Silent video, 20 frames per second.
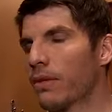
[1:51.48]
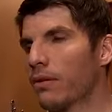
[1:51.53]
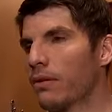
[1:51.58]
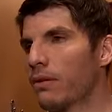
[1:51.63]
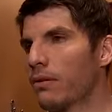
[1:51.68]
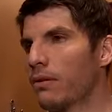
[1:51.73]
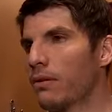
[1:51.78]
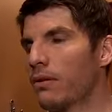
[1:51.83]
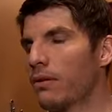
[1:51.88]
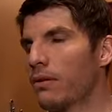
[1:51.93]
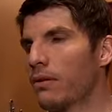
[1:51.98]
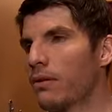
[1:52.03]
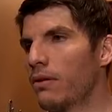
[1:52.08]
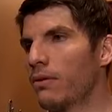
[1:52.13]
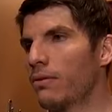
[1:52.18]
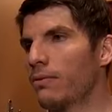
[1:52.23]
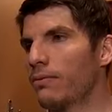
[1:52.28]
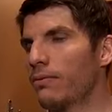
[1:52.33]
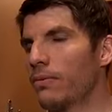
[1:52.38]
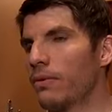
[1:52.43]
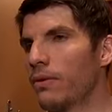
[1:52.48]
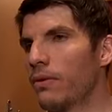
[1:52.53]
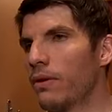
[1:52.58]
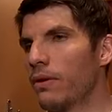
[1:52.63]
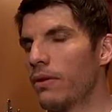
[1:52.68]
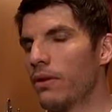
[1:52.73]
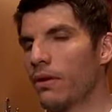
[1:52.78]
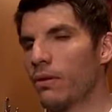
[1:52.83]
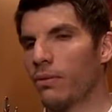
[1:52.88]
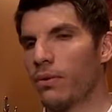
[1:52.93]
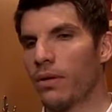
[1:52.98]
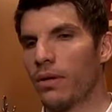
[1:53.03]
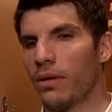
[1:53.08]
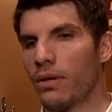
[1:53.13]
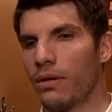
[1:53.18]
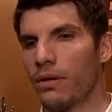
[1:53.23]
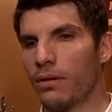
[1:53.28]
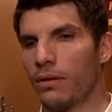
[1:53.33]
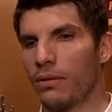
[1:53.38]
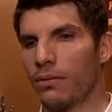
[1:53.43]
Yeah, I don't know. I thought we
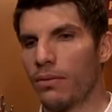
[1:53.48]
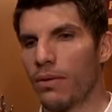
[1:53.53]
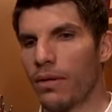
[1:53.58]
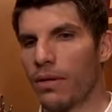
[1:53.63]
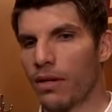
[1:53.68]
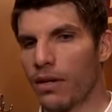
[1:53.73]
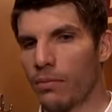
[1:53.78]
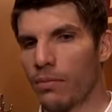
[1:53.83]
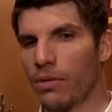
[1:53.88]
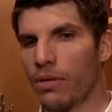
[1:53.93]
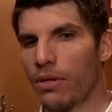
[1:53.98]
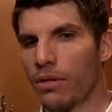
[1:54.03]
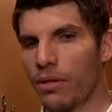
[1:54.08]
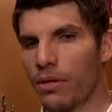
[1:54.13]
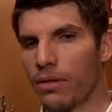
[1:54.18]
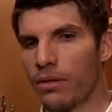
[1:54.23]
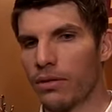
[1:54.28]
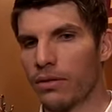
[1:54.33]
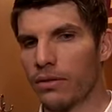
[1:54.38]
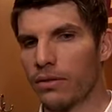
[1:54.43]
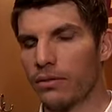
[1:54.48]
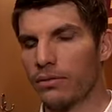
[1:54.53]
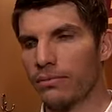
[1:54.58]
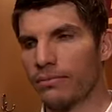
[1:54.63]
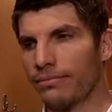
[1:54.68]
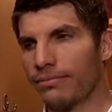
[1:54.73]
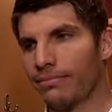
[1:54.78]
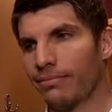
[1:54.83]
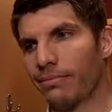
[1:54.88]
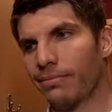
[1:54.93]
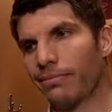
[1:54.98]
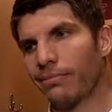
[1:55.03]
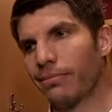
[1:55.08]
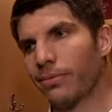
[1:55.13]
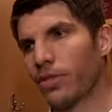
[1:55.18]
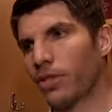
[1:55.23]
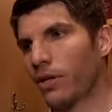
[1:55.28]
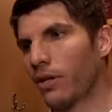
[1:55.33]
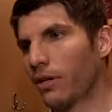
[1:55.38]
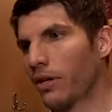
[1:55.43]
had a couple good looks,
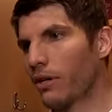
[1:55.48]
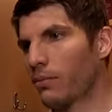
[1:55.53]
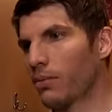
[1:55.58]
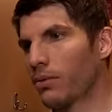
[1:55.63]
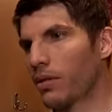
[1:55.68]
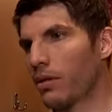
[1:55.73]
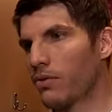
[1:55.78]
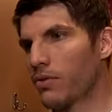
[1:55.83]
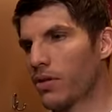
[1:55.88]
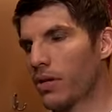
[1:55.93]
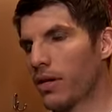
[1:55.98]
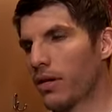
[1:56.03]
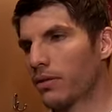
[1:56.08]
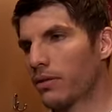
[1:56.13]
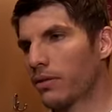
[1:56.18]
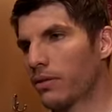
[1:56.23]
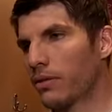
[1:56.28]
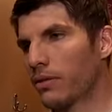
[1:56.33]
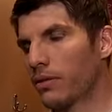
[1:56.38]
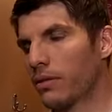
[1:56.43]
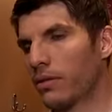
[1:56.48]
shot a couple tough shots.